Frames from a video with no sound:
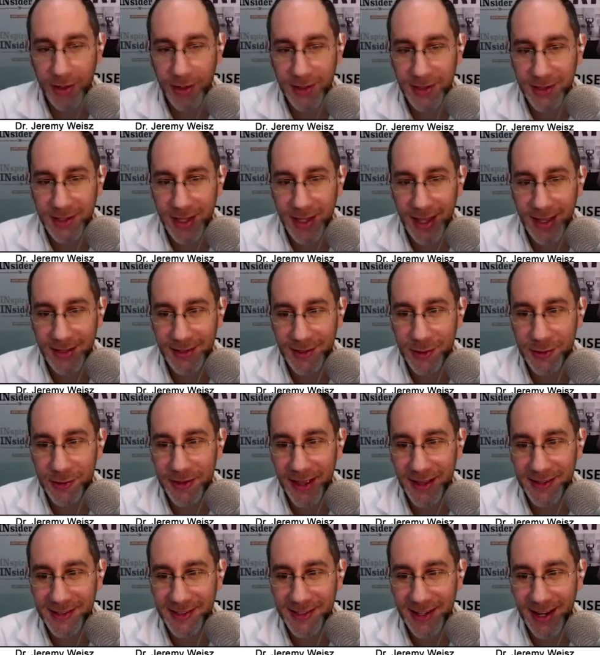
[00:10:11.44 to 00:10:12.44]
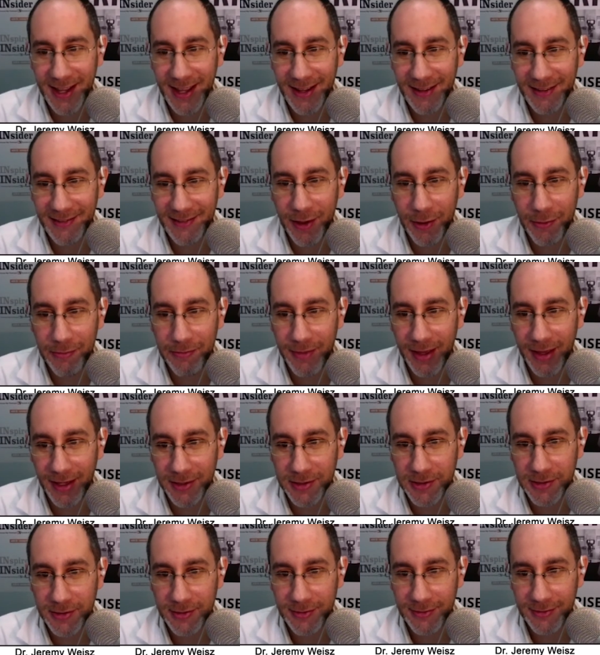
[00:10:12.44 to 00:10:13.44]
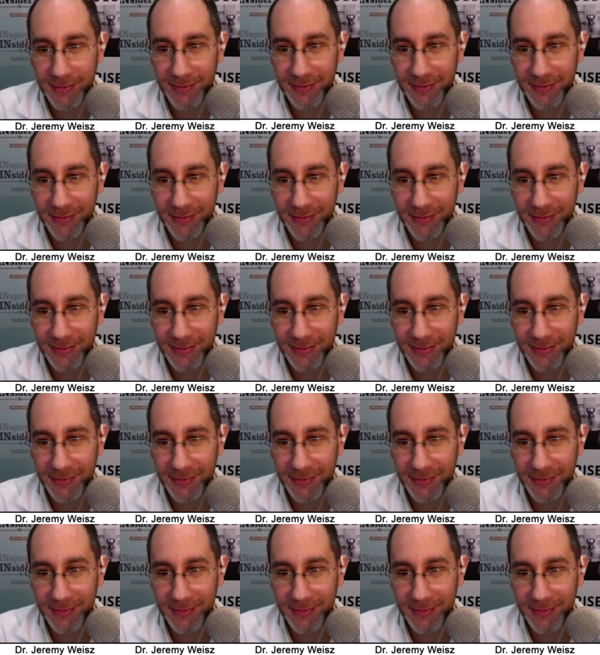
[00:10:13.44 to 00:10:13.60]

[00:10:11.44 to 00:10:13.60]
estate 2008, don't mix.